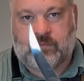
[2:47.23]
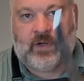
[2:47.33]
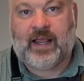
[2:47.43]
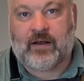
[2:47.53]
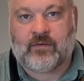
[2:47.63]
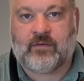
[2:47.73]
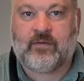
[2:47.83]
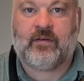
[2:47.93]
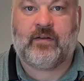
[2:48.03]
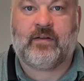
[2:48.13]
Again,
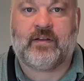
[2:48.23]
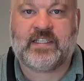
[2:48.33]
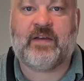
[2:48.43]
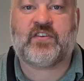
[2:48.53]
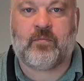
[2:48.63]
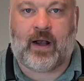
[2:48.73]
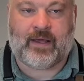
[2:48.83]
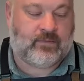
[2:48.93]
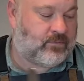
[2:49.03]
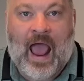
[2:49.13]
save some money.
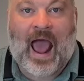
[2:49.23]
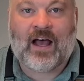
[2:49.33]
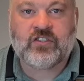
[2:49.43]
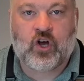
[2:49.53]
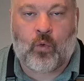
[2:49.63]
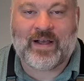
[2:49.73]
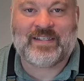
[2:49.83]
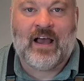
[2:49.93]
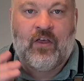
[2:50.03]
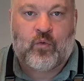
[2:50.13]
As always,
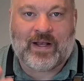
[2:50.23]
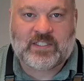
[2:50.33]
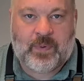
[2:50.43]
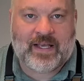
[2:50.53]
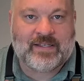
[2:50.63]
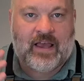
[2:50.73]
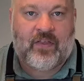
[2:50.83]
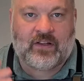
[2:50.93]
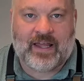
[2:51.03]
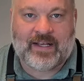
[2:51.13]
the recipes, the
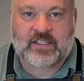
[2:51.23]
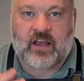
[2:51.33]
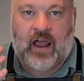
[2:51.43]
links,